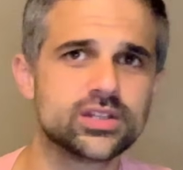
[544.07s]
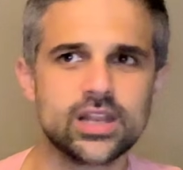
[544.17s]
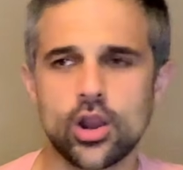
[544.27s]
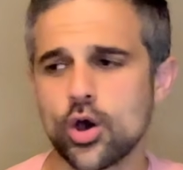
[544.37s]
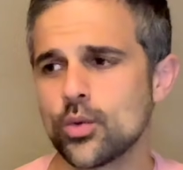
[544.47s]
the
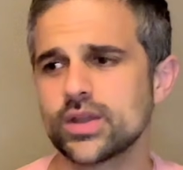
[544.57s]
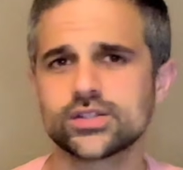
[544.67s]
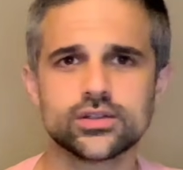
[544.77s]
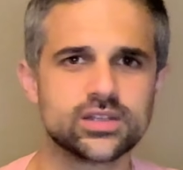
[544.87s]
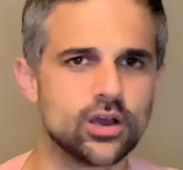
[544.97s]

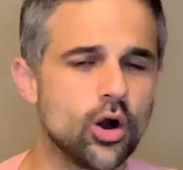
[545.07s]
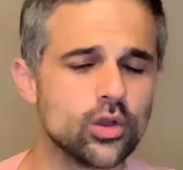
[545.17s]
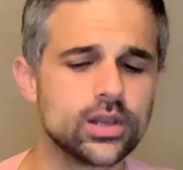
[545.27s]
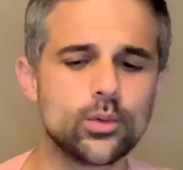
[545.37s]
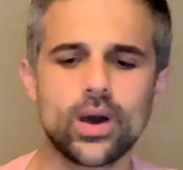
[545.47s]
lowest or the
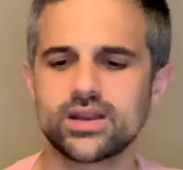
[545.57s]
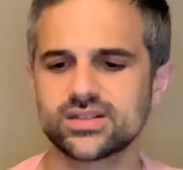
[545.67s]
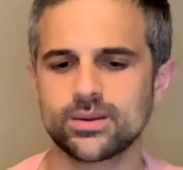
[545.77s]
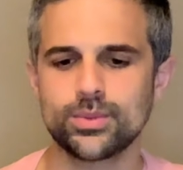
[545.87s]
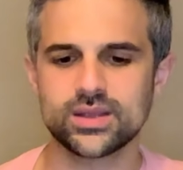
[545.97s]
only one,
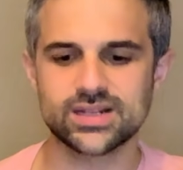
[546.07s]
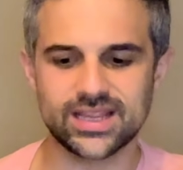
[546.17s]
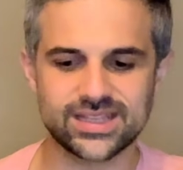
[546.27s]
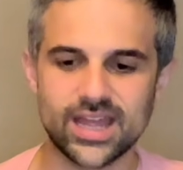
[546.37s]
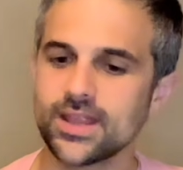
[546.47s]
something
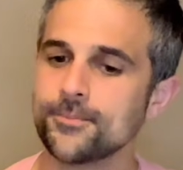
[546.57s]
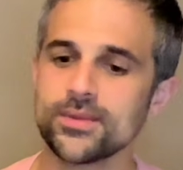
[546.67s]
like that.